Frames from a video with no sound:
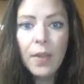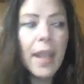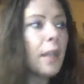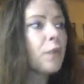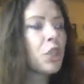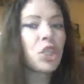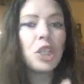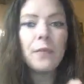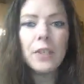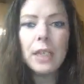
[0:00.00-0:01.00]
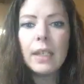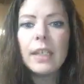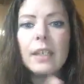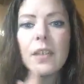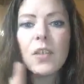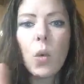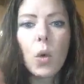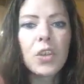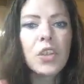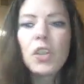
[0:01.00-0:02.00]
They have shifted the discourse